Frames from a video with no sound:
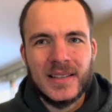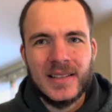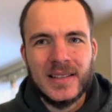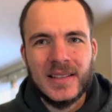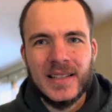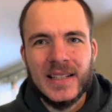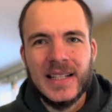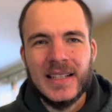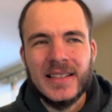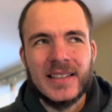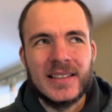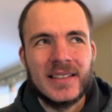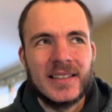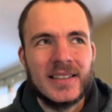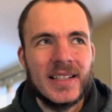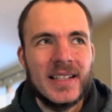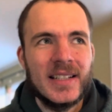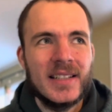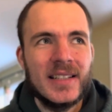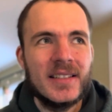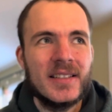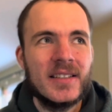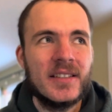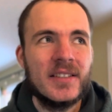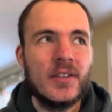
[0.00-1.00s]
in a
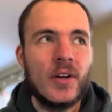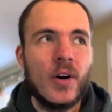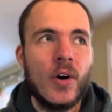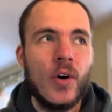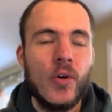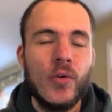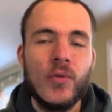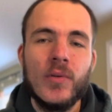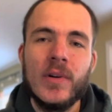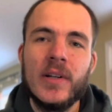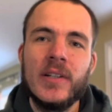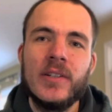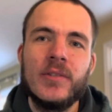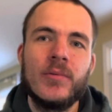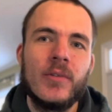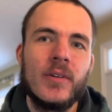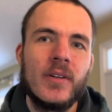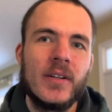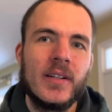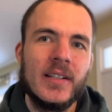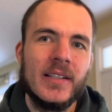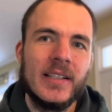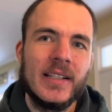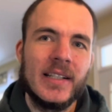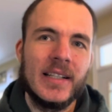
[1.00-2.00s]
sense, is always
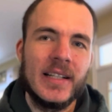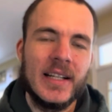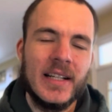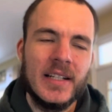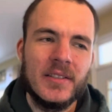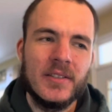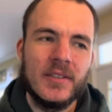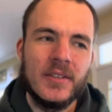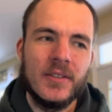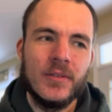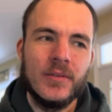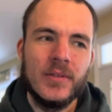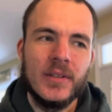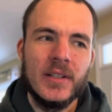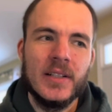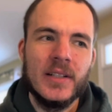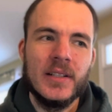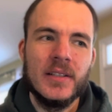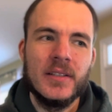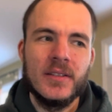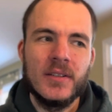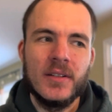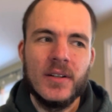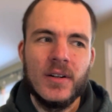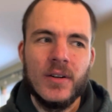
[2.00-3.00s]
working against you.
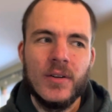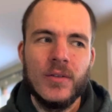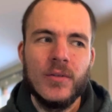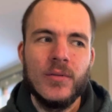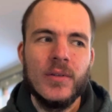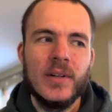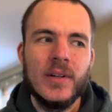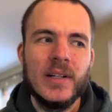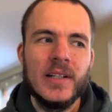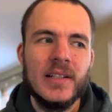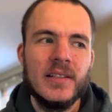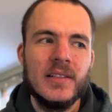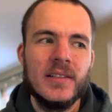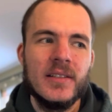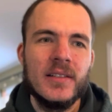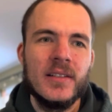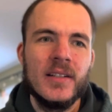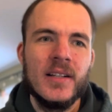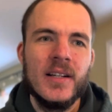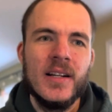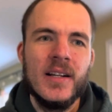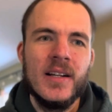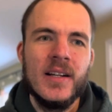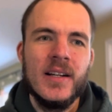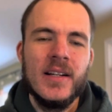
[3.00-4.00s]
It's always
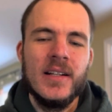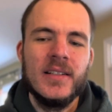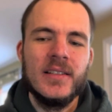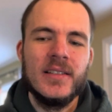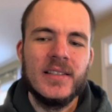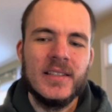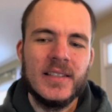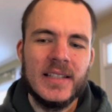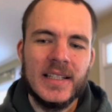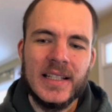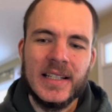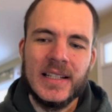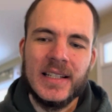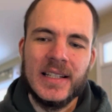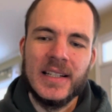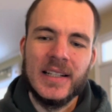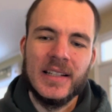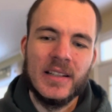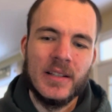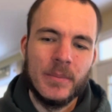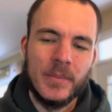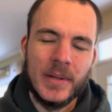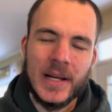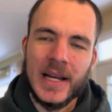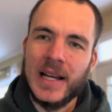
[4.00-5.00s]
seeking
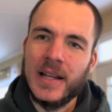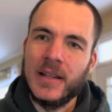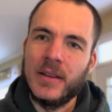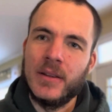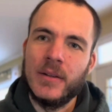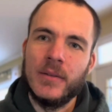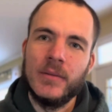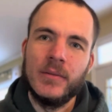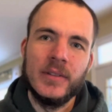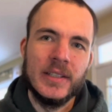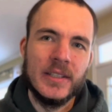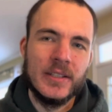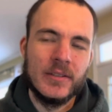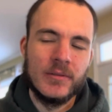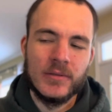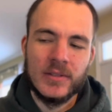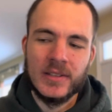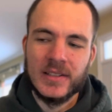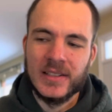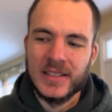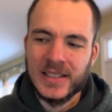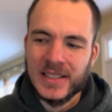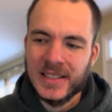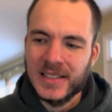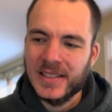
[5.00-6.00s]
the path of least
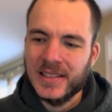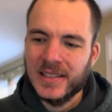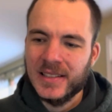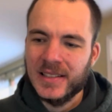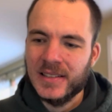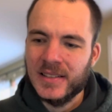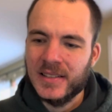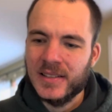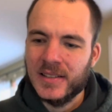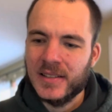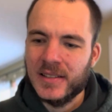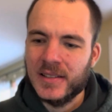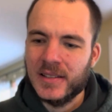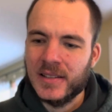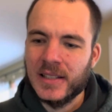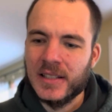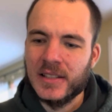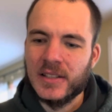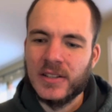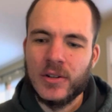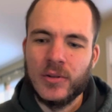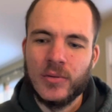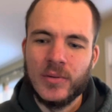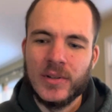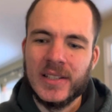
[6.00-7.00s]
resistance. It's
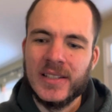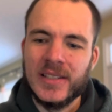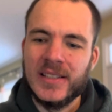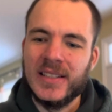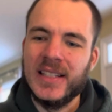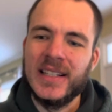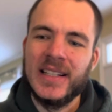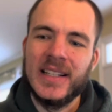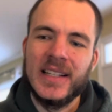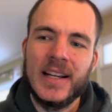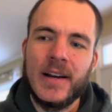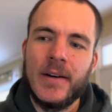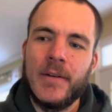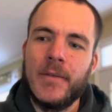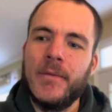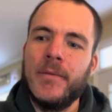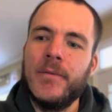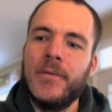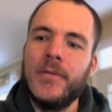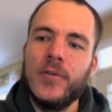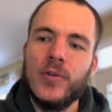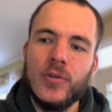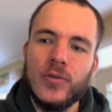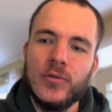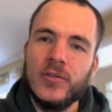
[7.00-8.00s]
always seeking out
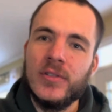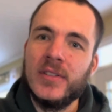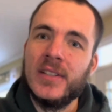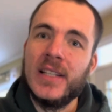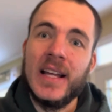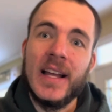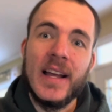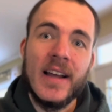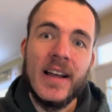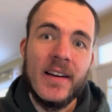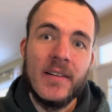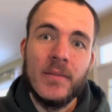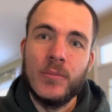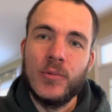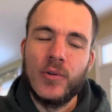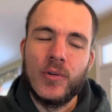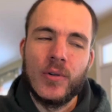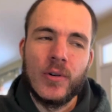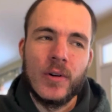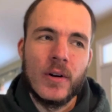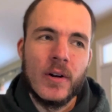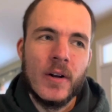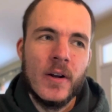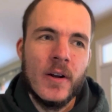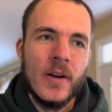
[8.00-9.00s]
foods that have
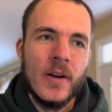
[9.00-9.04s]
more